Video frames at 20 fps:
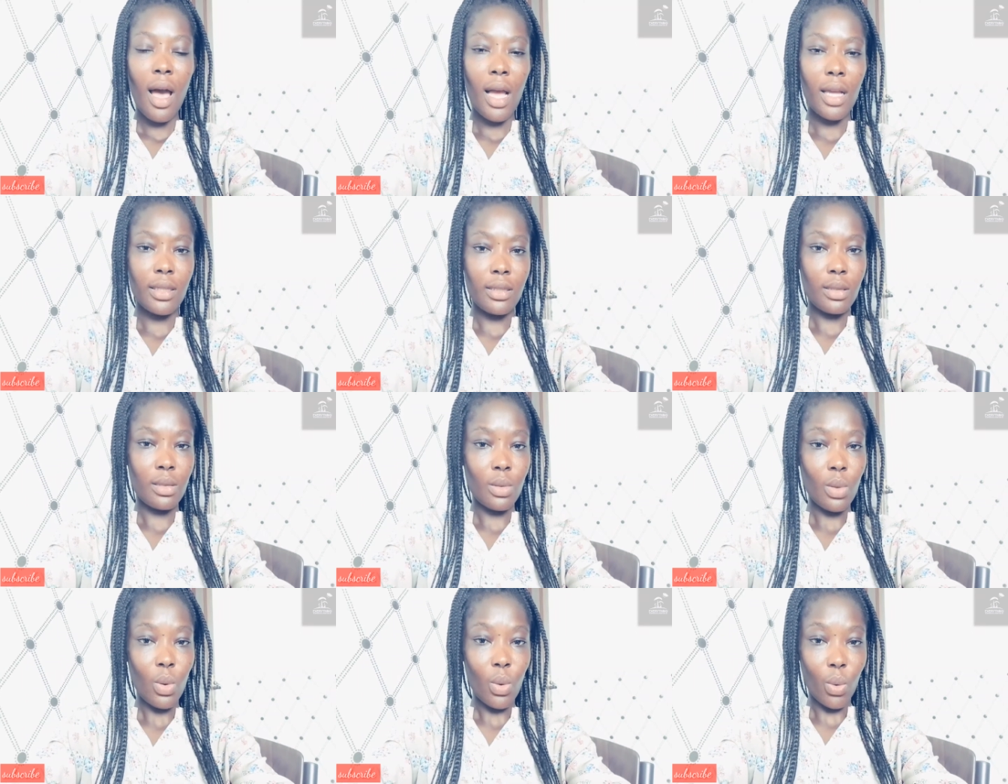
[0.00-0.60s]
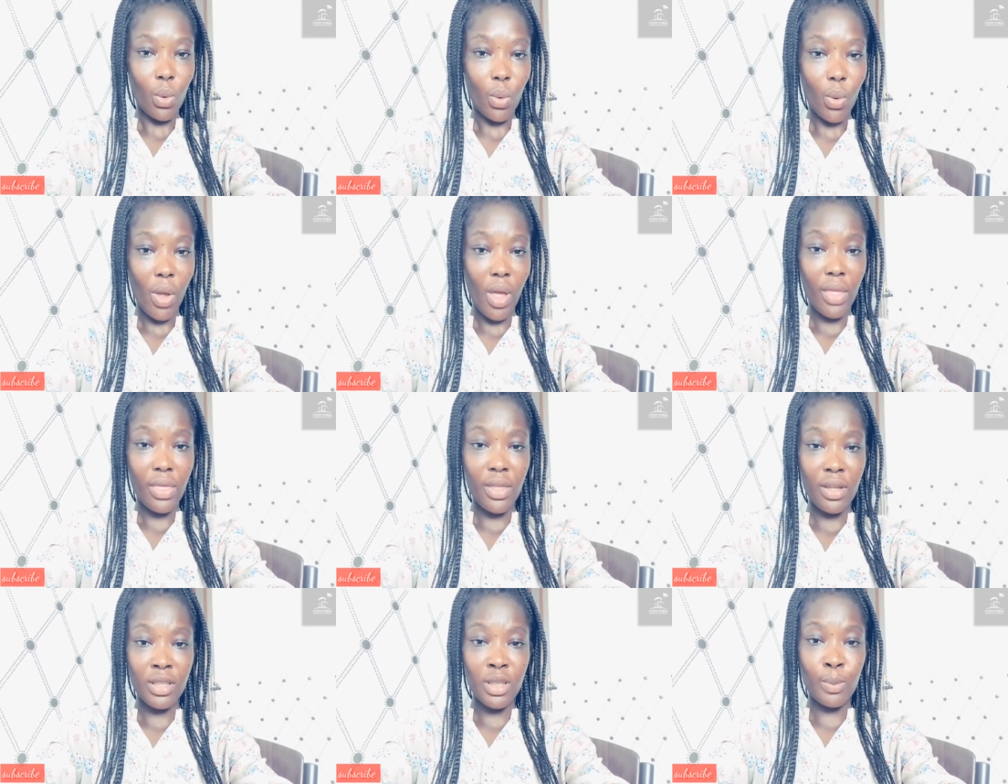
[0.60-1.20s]
I saw
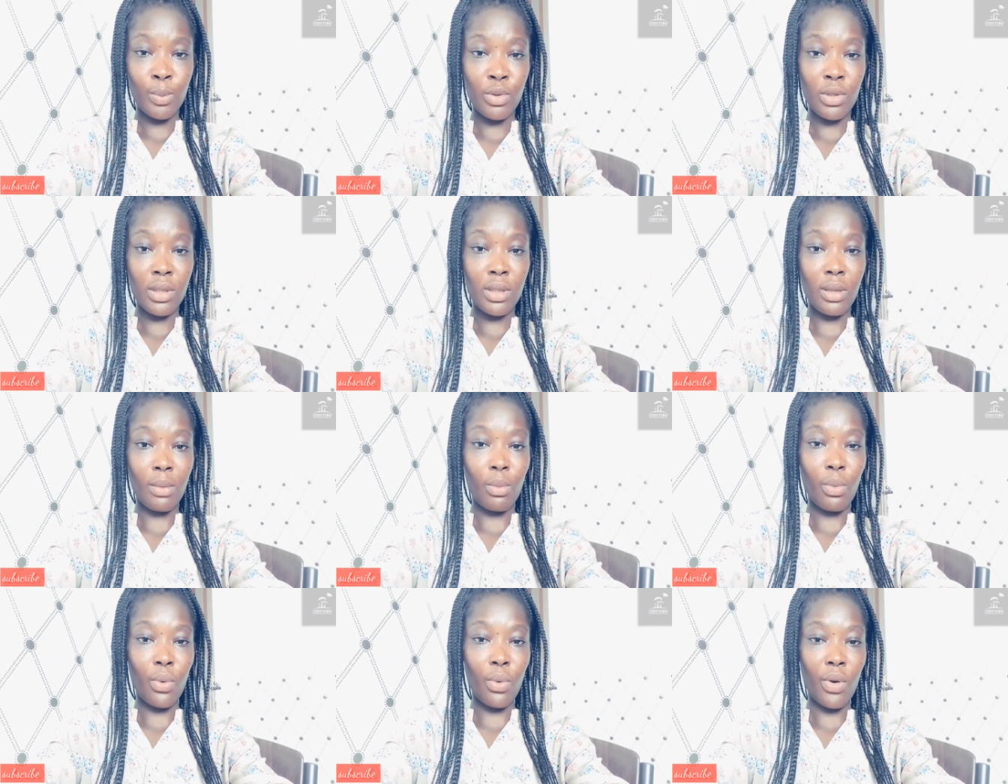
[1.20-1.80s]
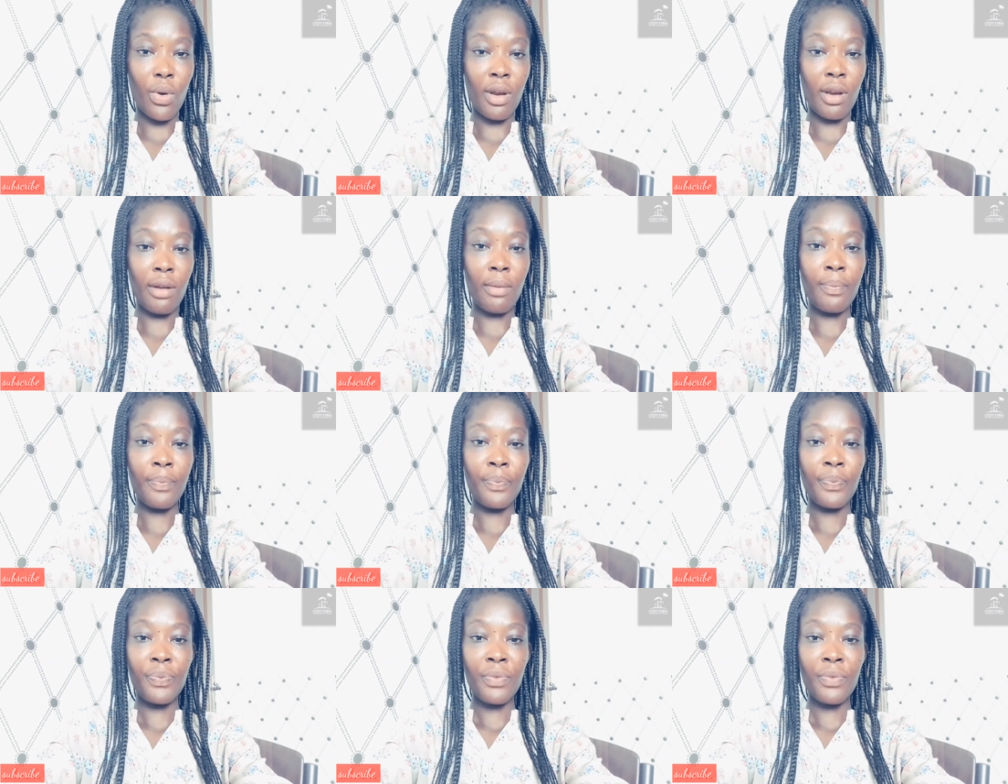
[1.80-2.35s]
this post somewhere